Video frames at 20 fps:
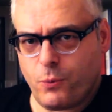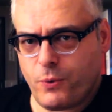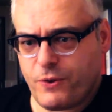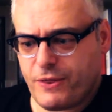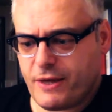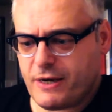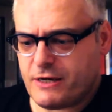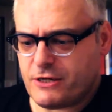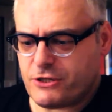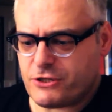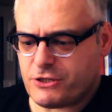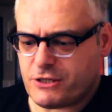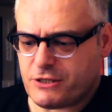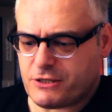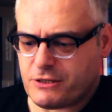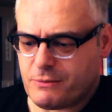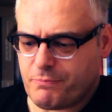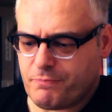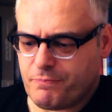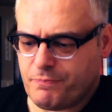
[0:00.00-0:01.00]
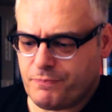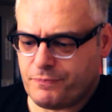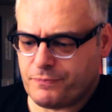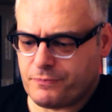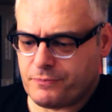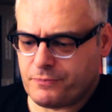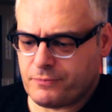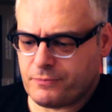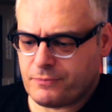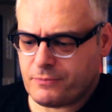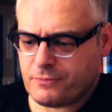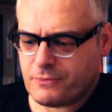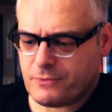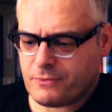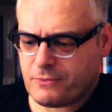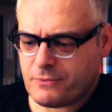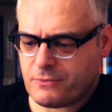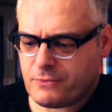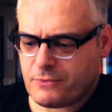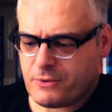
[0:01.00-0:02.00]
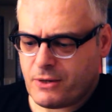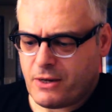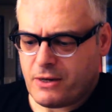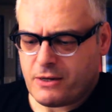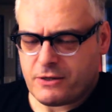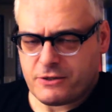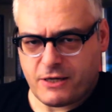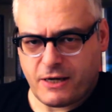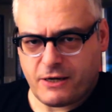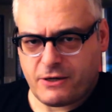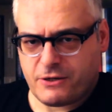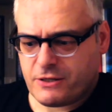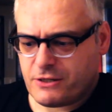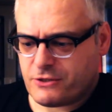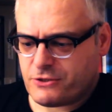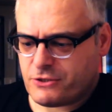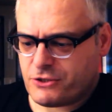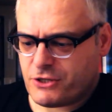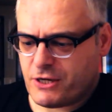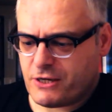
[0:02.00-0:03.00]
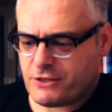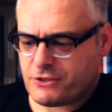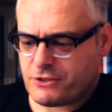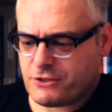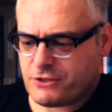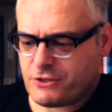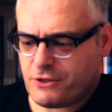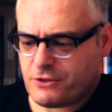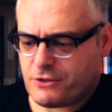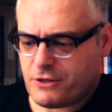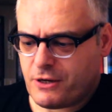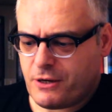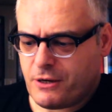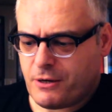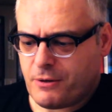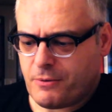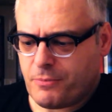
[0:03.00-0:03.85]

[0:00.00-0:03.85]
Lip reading: within each system. Second, it suggests that